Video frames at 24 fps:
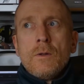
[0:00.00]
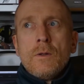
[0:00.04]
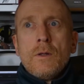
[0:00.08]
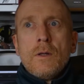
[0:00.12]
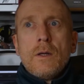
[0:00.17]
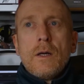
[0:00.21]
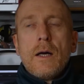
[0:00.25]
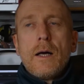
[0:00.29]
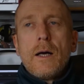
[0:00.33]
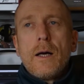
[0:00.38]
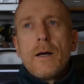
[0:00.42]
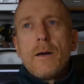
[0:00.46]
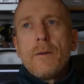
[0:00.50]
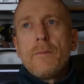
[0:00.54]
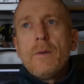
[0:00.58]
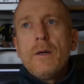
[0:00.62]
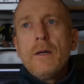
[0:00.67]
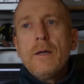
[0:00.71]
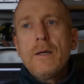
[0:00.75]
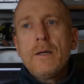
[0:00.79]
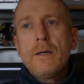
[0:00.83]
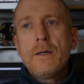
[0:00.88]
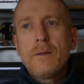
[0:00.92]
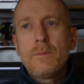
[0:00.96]

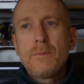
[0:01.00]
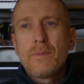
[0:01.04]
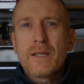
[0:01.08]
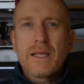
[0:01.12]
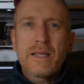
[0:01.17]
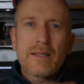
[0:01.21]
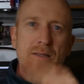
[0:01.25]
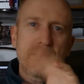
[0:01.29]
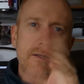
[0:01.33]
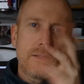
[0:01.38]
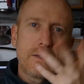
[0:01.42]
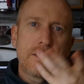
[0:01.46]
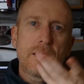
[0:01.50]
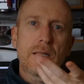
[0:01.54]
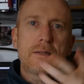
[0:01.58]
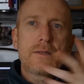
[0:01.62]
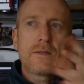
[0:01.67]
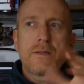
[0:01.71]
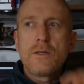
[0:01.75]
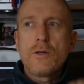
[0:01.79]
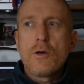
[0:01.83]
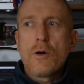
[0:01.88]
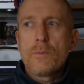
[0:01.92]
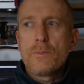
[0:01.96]
But that's
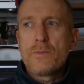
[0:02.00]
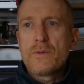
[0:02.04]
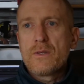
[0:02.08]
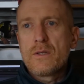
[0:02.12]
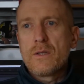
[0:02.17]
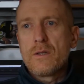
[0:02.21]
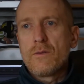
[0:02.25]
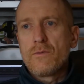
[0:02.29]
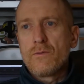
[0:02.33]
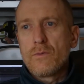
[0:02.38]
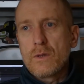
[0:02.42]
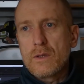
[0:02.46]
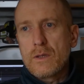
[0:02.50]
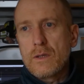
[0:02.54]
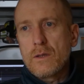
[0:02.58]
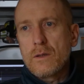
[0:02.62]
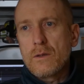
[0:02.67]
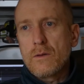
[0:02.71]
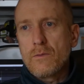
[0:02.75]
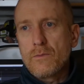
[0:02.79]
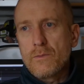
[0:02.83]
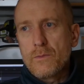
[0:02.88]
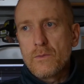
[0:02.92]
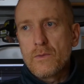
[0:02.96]
the opposite of what
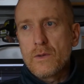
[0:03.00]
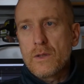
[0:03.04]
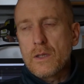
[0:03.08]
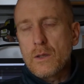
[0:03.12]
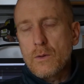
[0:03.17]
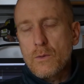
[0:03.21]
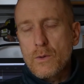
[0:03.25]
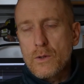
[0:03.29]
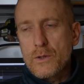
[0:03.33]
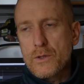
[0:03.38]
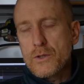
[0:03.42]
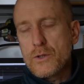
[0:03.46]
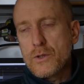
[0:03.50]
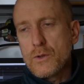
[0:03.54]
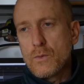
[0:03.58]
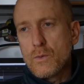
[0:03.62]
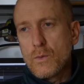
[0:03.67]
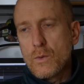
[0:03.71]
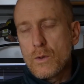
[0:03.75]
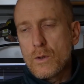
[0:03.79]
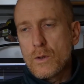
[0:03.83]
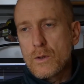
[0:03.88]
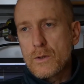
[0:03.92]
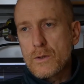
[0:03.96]
the question
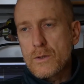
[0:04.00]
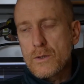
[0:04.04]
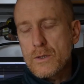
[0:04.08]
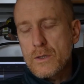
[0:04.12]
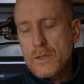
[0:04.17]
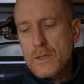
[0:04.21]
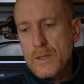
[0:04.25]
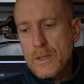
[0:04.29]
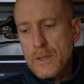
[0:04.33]
was.